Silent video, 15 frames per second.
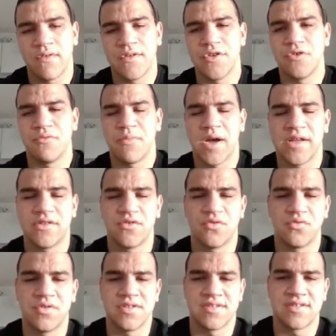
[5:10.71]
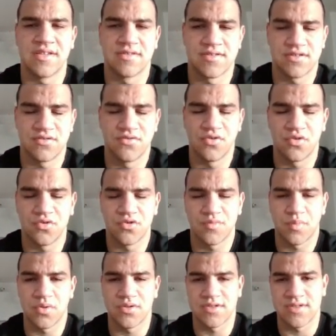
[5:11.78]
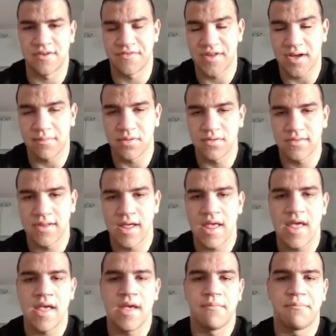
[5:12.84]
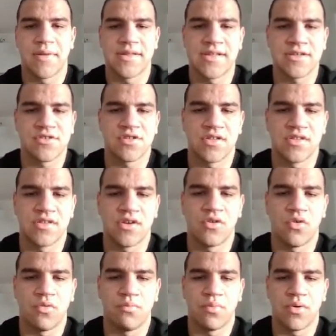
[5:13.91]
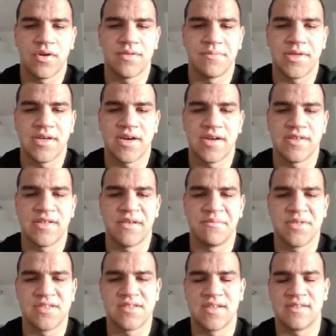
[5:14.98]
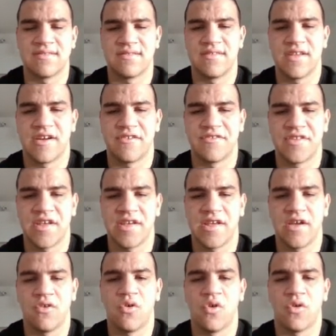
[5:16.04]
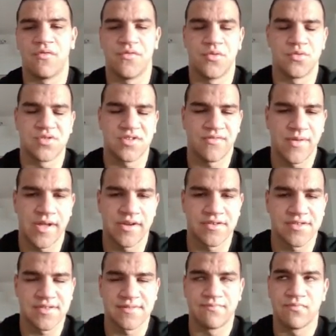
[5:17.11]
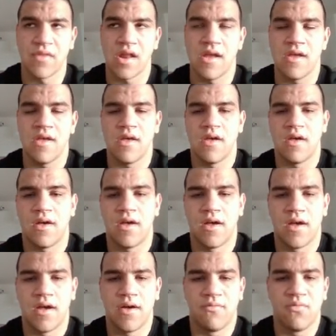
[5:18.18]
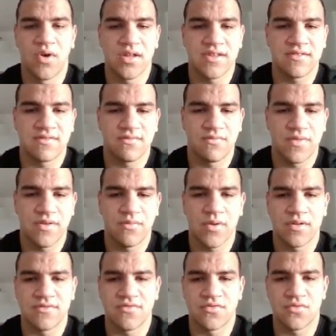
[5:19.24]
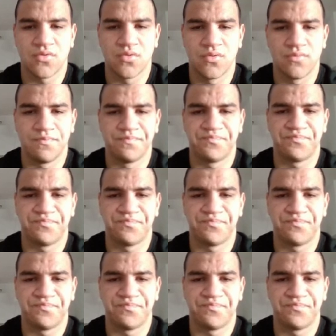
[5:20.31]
you might notice that those pawns are doubled, but actually the whole point behind them is that they are taking all of those squares. What we want to